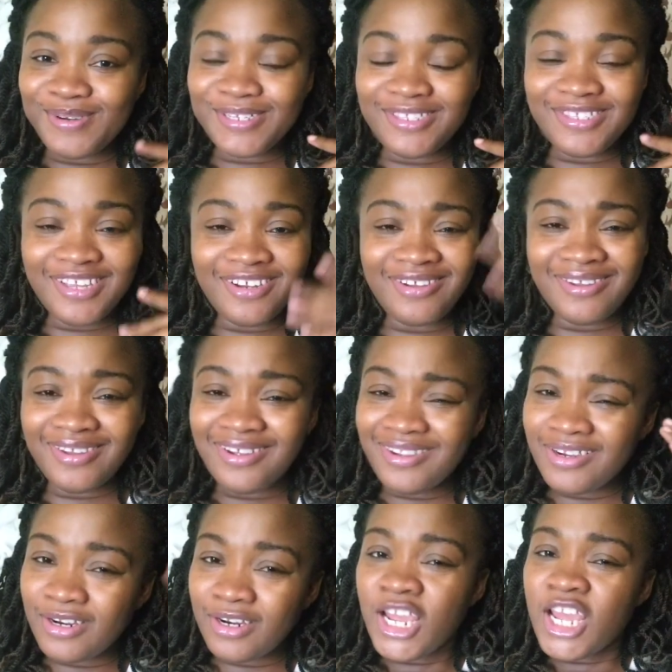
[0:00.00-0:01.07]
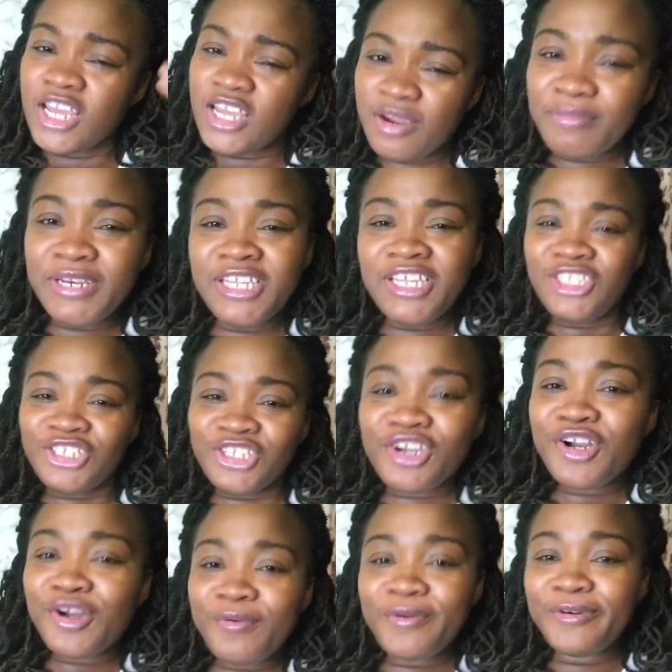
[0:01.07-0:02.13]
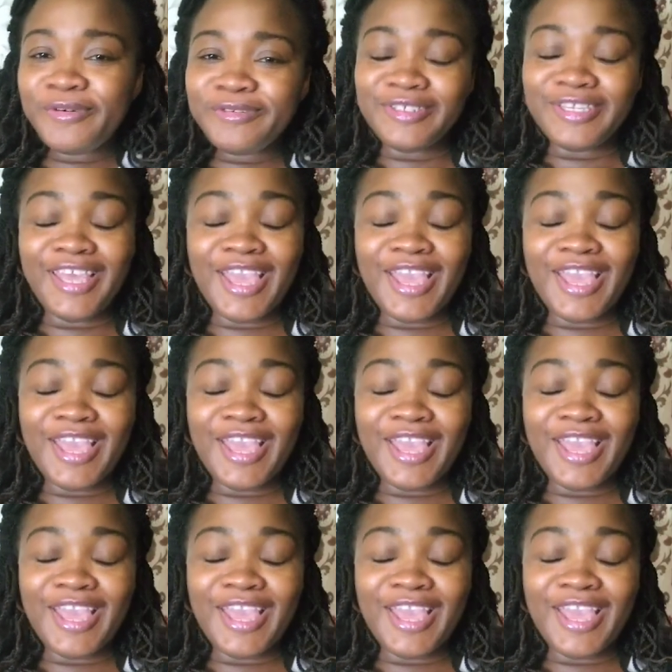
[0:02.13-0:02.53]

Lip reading: But you hear my DJ come out.